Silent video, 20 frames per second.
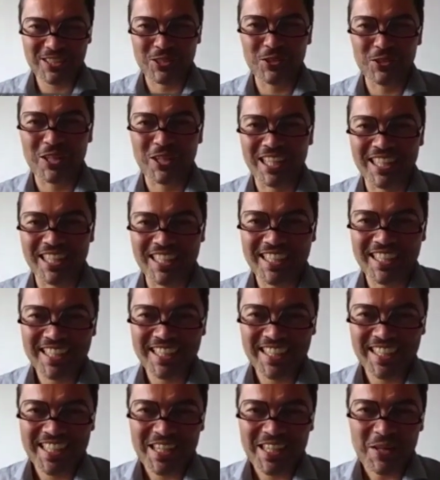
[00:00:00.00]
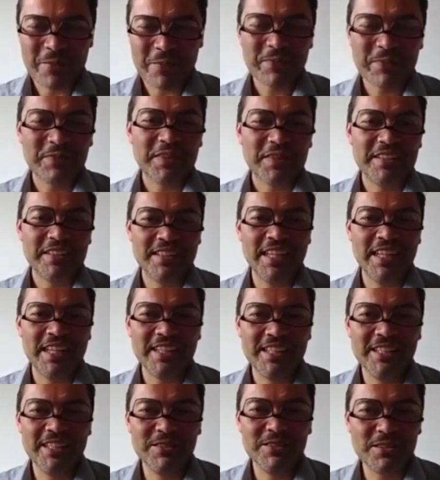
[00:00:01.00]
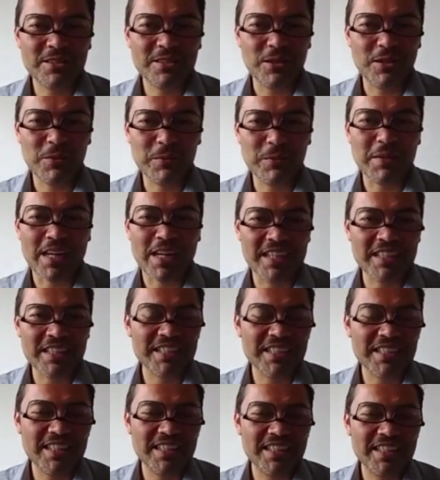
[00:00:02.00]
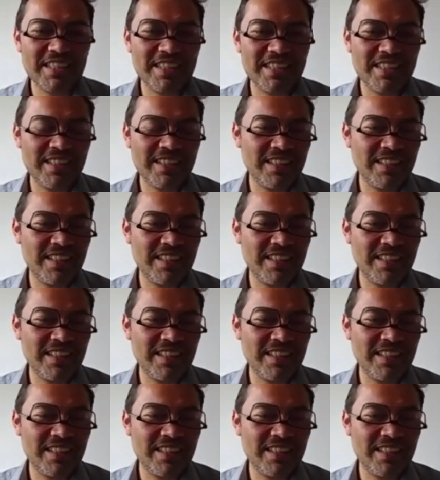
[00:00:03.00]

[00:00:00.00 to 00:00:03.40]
You are. Thank you so much.